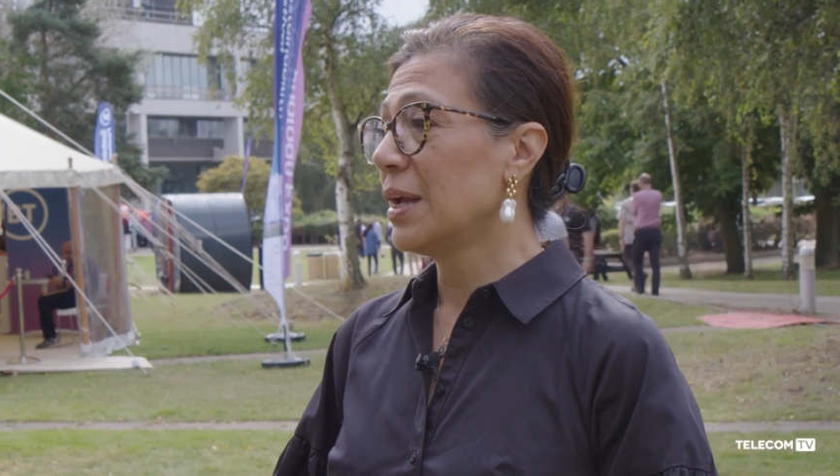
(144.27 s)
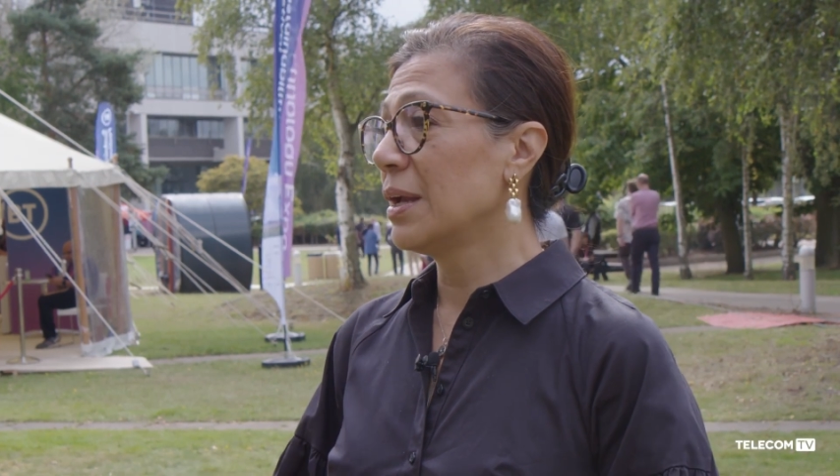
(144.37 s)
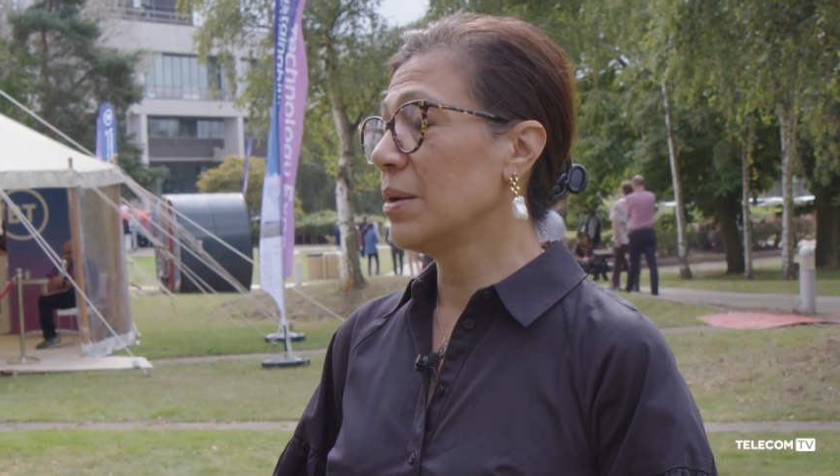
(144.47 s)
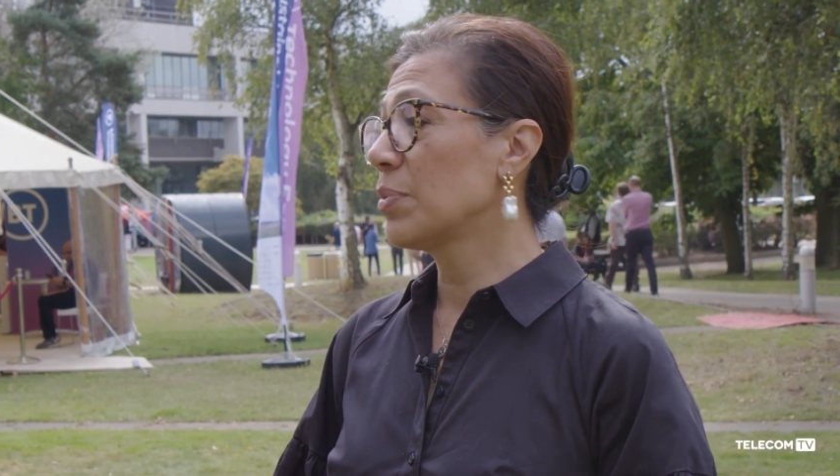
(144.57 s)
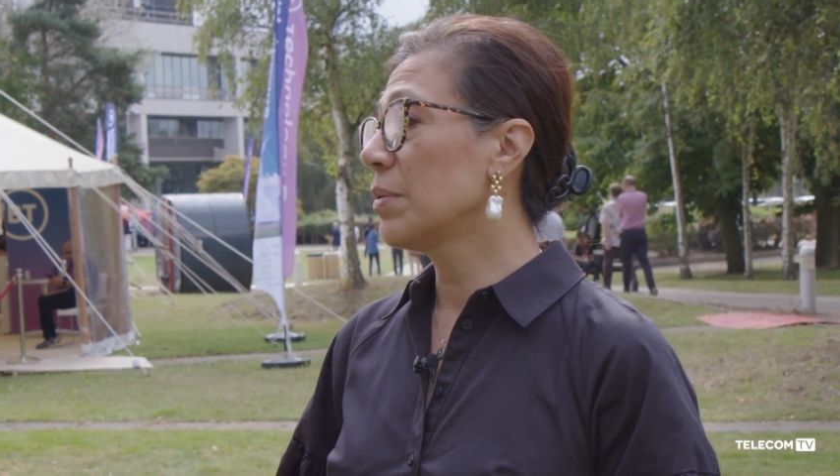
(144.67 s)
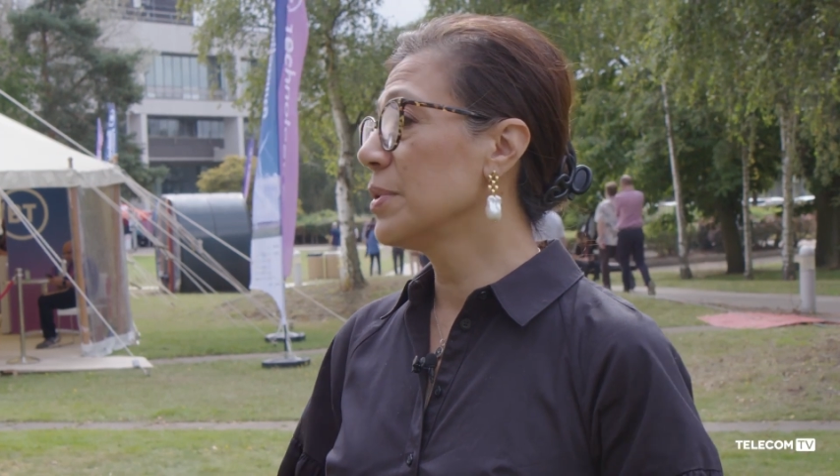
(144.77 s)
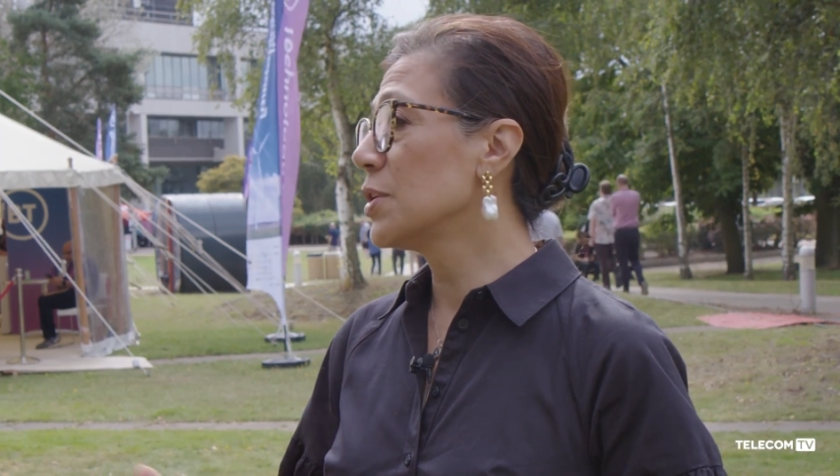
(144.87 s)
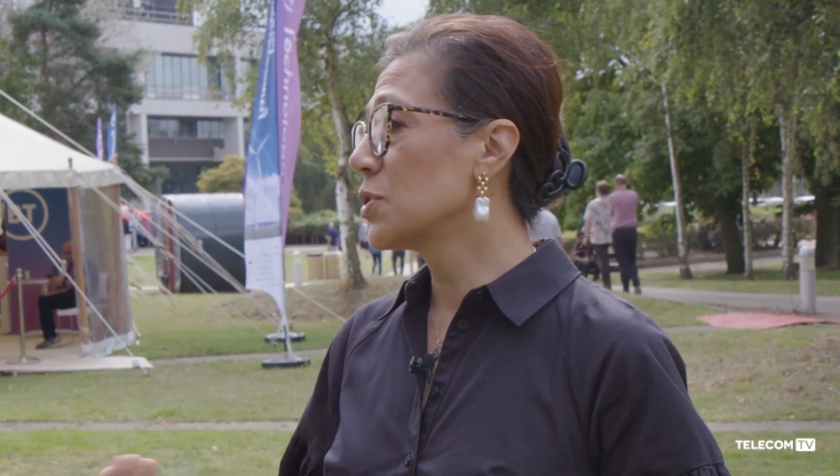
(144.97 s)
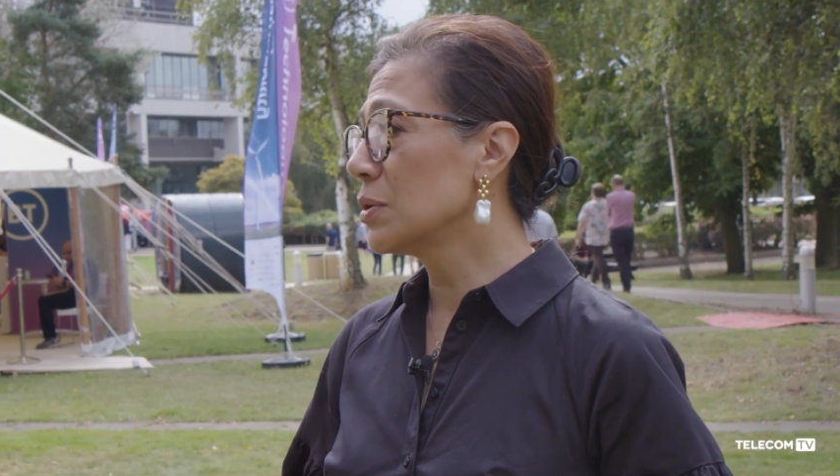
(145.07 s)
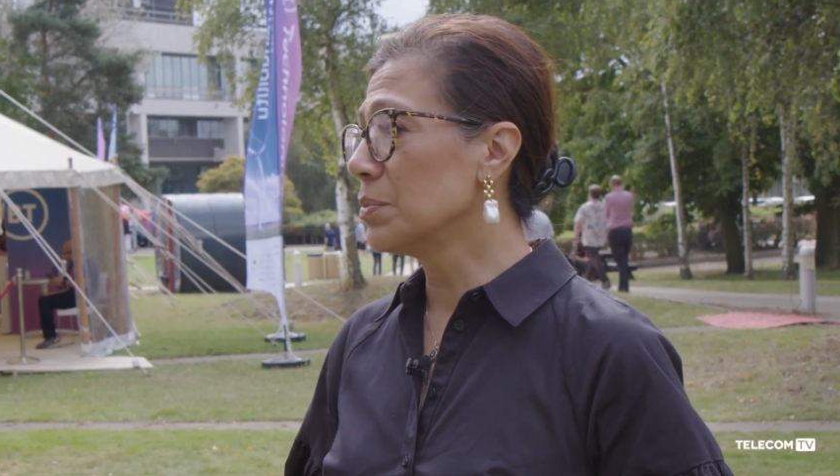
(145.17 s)
And probably
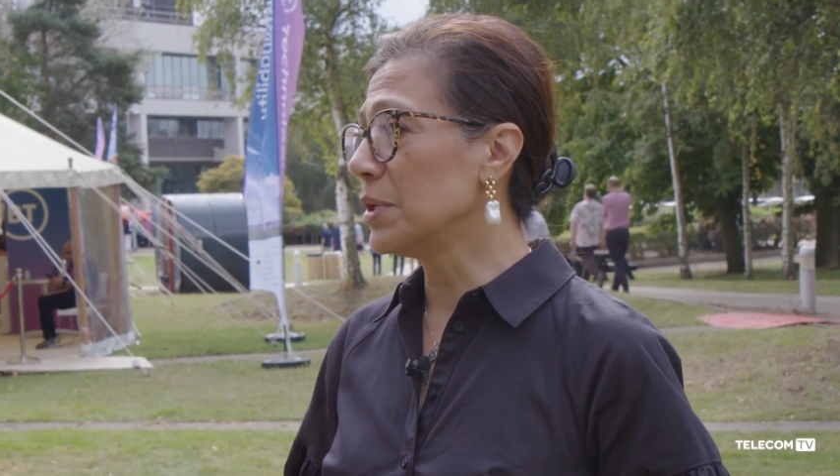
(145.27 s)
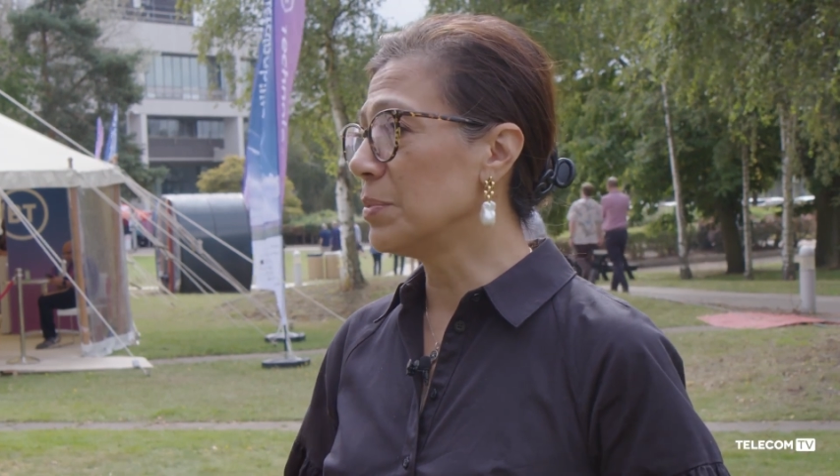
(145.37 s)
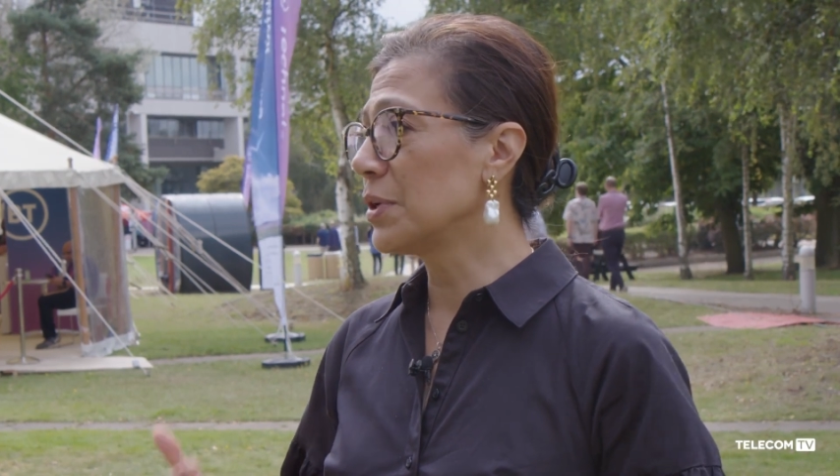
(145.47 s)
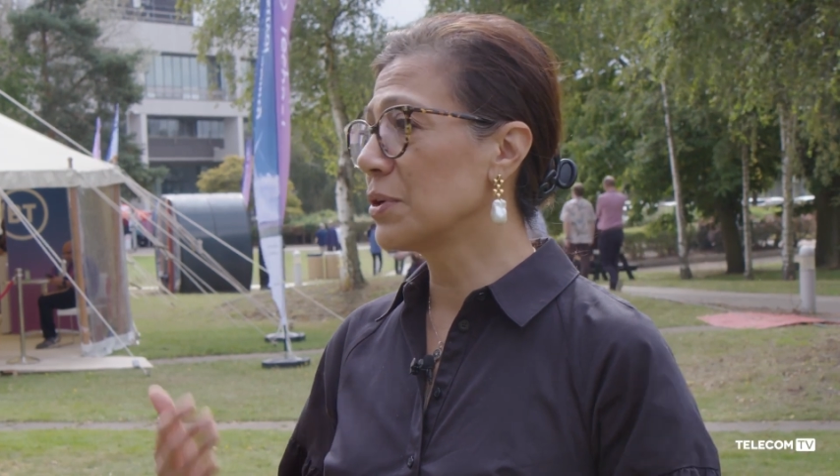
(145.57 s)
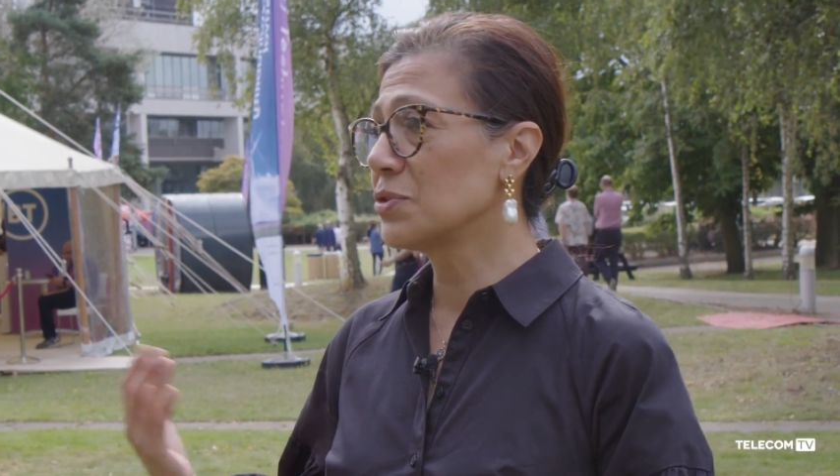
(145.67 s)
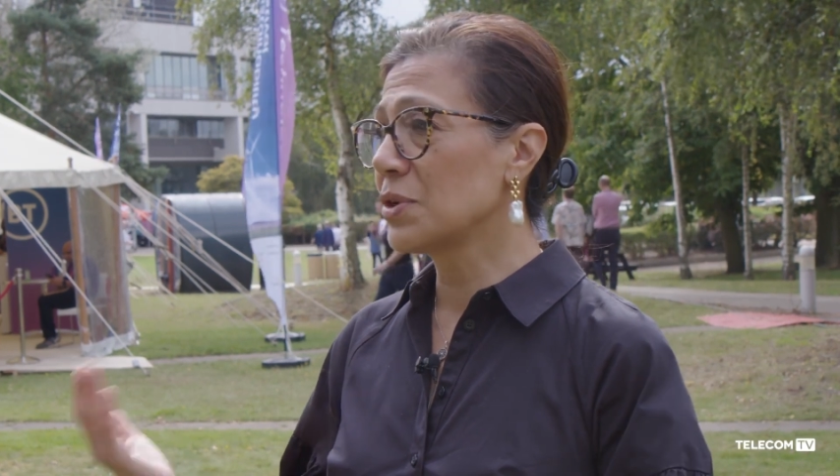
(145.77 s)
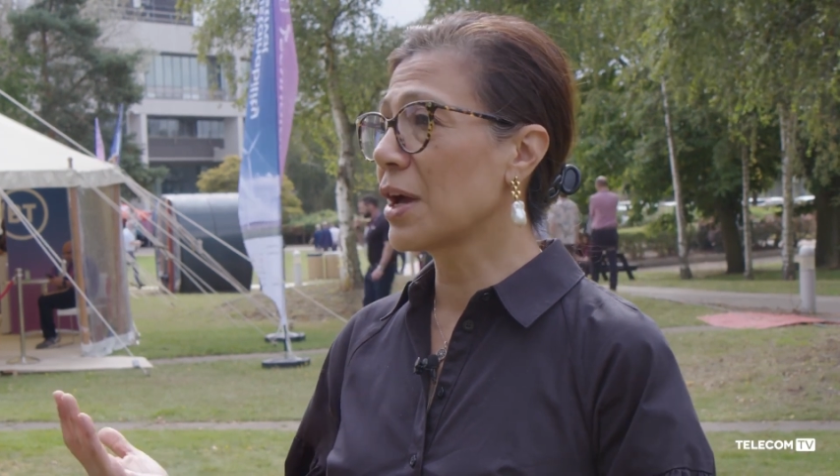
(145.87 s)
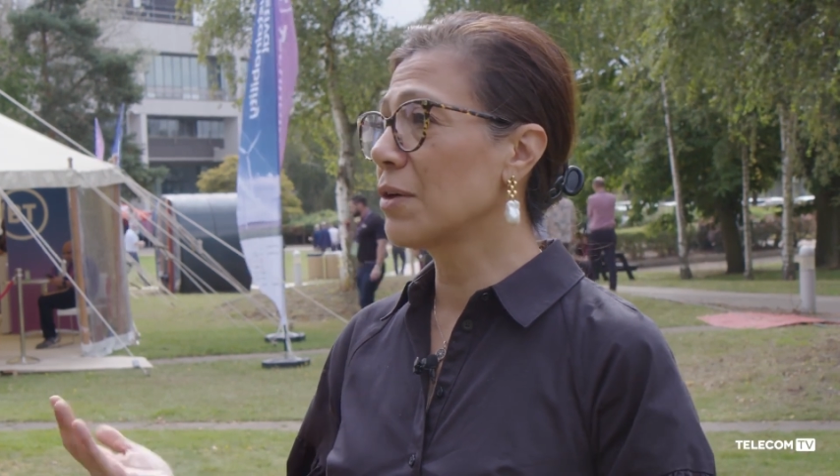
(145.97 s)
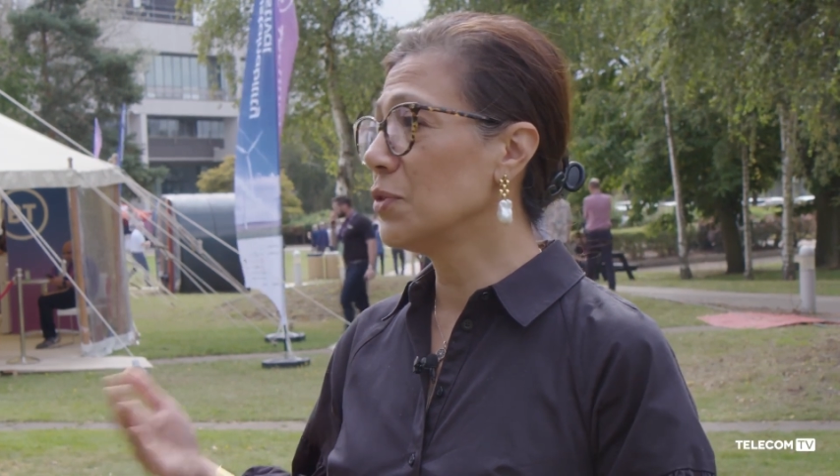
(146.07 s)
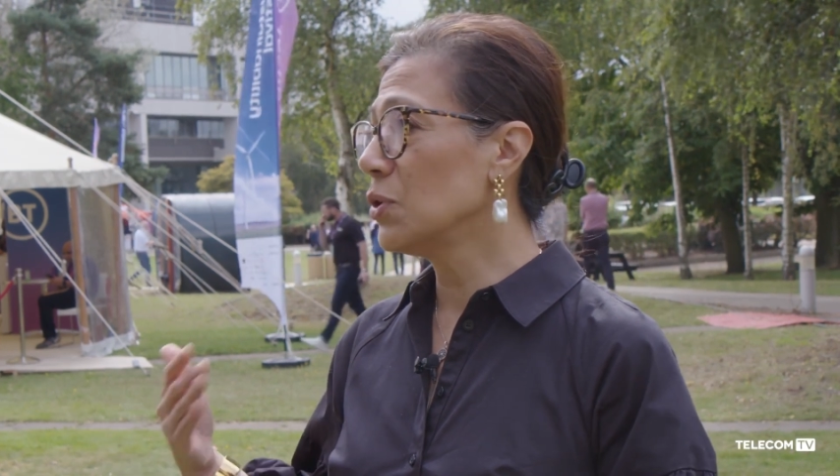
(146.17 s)
they should be because you have